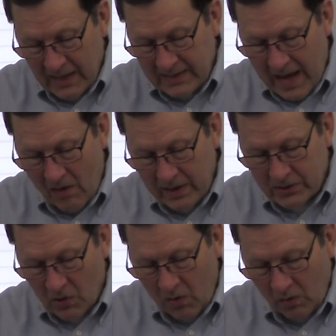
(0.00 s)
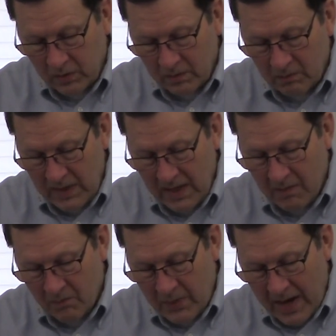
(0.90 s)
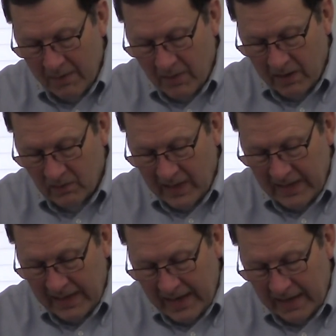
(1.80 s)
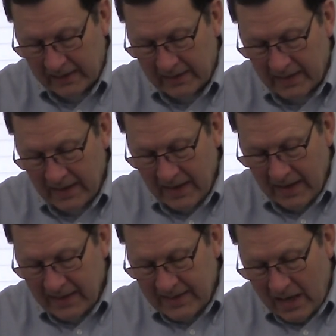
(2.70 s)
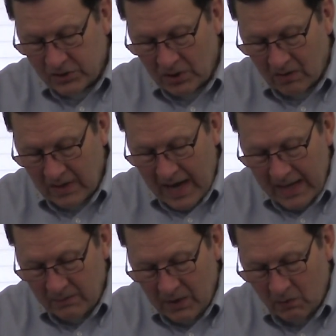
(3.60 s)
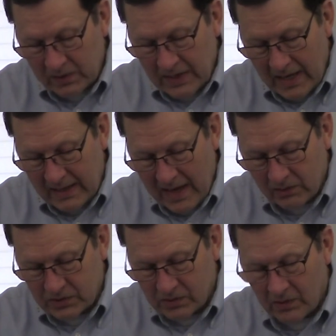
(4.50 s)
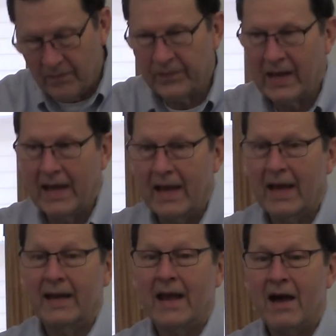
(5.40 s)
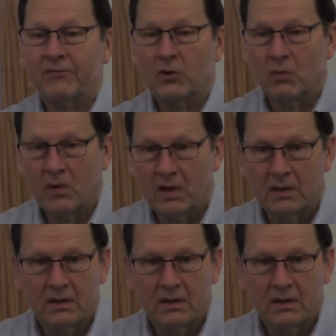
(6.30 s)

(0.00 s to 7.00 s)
Thou hast holden me by my right hand. Thou shalt guide me with thy counsel, and afterward